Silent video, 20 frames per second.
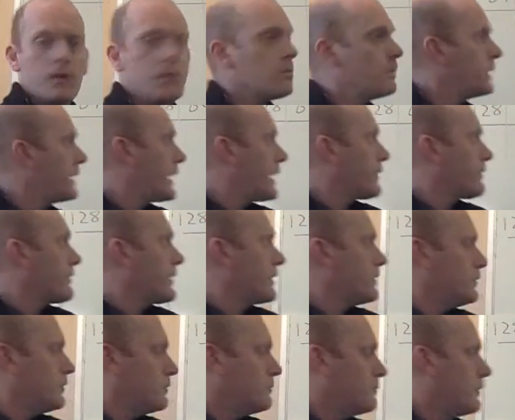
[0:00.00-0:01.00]
we add
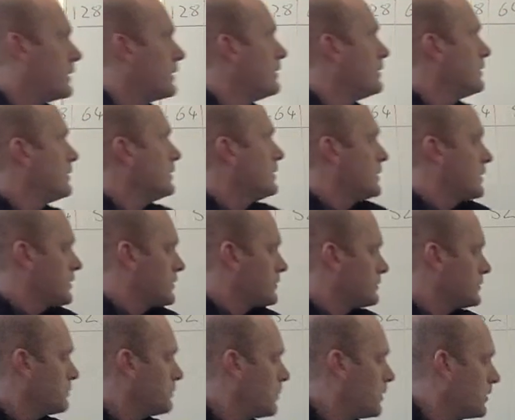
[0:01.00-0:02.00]
that number.
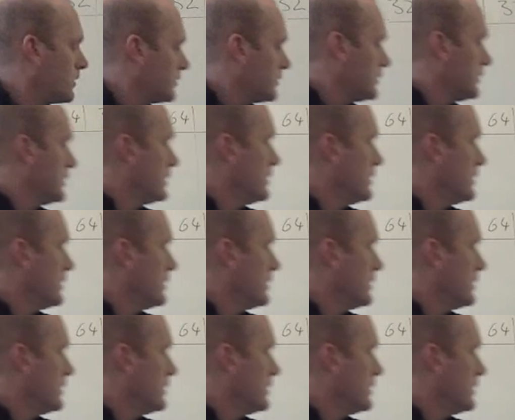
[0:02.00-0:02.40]
So 1,